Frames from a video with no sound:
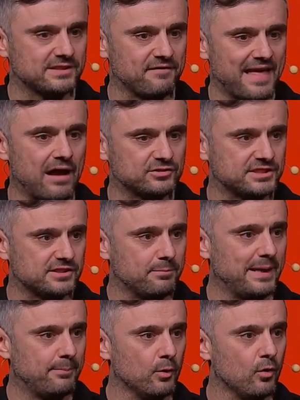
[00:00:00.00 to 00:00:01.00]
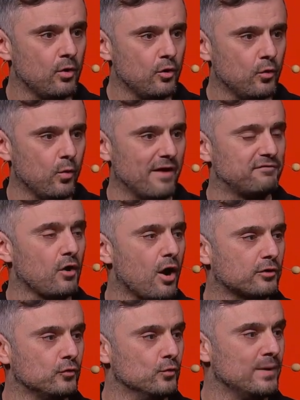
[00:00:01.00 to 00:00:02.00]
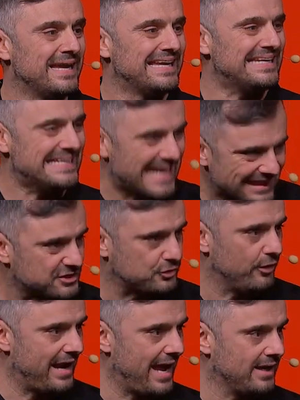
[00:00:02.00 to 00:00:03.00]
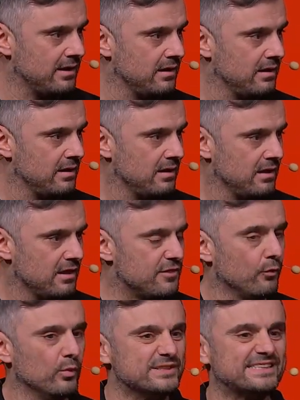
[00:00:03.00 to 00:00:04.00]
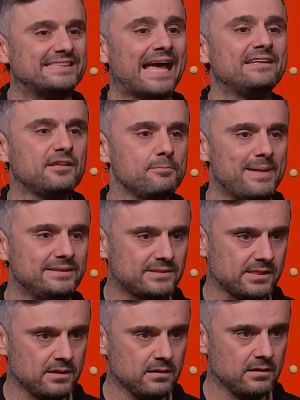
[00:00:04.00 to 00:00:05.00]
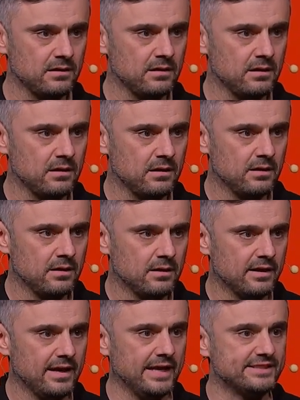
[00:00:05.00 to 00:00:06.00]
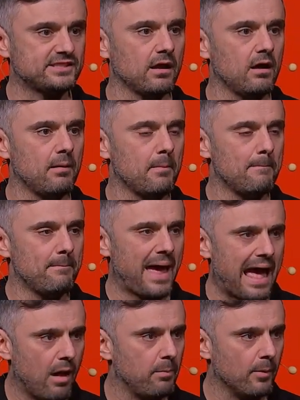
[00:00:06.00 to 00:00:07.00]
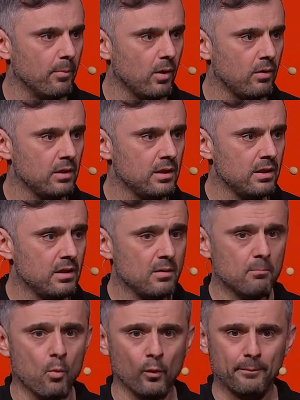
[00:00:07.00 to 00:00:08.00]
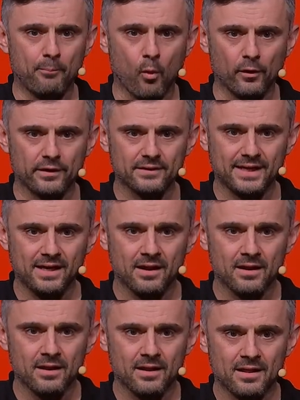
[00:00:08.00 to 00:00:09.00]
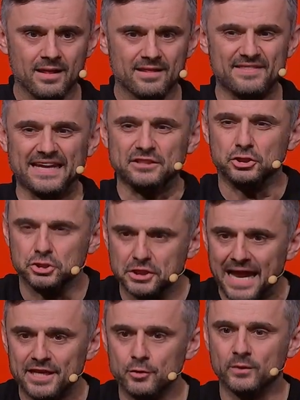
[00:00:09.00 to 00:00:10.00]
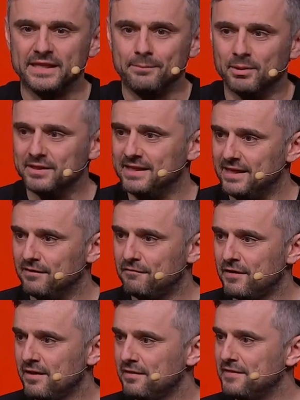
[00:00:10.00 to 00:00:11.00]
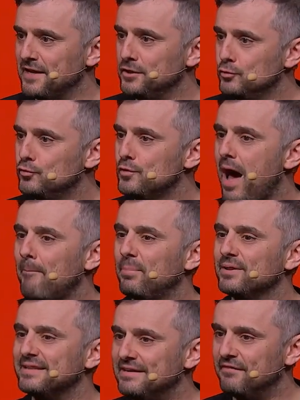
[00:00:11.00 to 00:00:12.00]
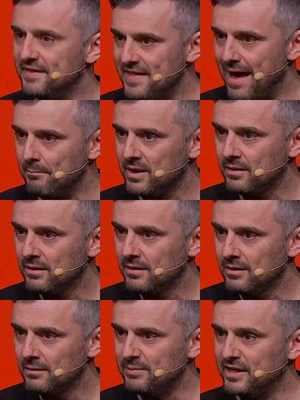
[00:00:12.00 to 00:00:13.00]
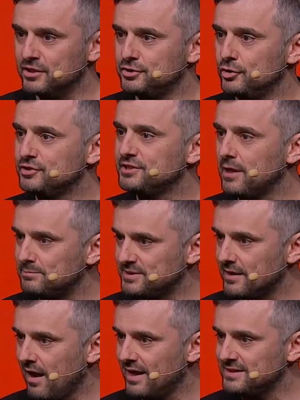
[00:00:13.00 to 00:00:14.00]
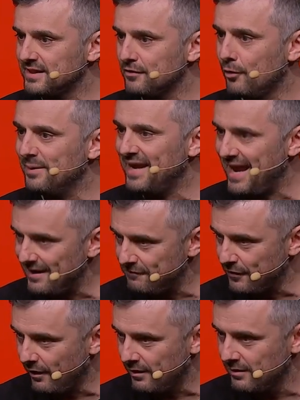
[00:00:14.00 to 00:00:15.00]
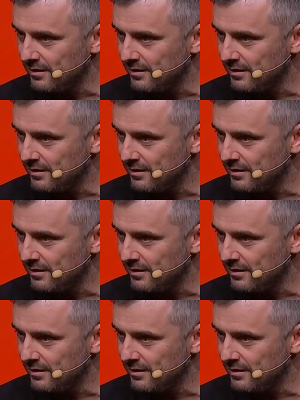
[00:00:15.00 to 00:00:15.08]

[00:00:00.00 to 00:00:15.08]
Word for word: of thousands of people who I've talked to yesterday. The resentment is palpable. More importantly, they genuinely believe that you do not believe in them because you're subsidizing their behavior.